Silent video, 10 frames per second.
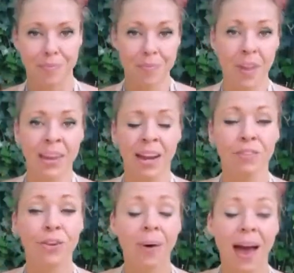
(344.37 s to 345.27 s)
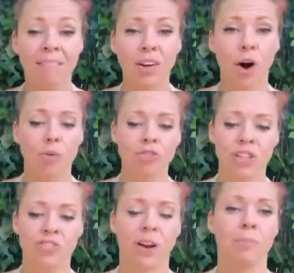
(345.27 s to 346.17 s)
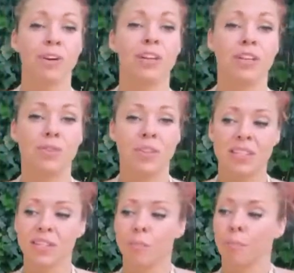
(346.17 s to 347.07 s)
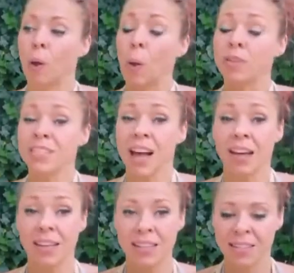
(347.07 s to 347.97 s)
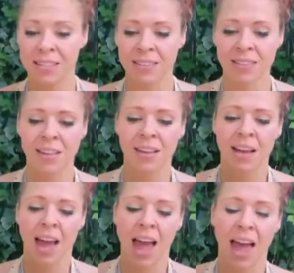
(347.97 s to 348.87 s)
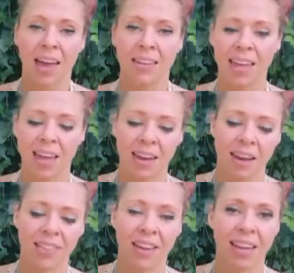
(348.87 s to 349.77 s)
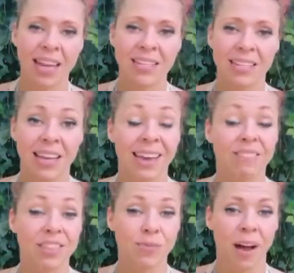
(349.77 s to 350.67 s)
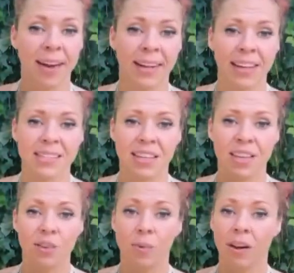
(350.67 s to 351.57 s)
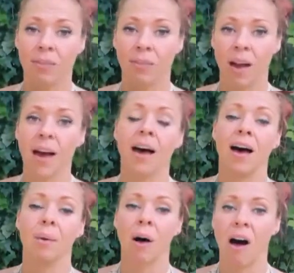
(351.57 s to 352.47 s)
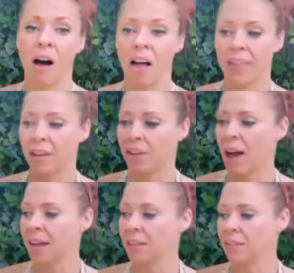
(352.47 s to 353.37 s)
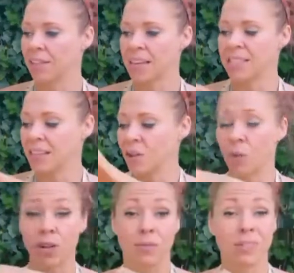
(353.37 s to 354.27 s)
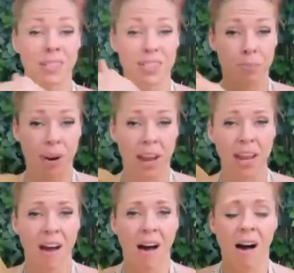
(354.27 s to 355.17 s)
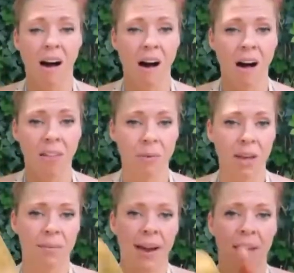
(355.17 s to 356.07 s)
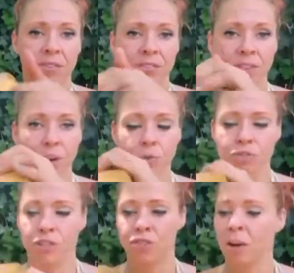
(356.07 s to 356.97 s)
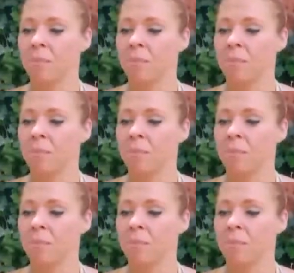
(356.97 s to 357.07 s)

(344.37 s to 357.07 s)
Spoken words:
Now, if you have an ocean drum, you're going to do this to both sides. And then the lacing, if it's rawhide lacing, you want to rub all that rawhide lacing or use the spray all the way around for the ocean drum.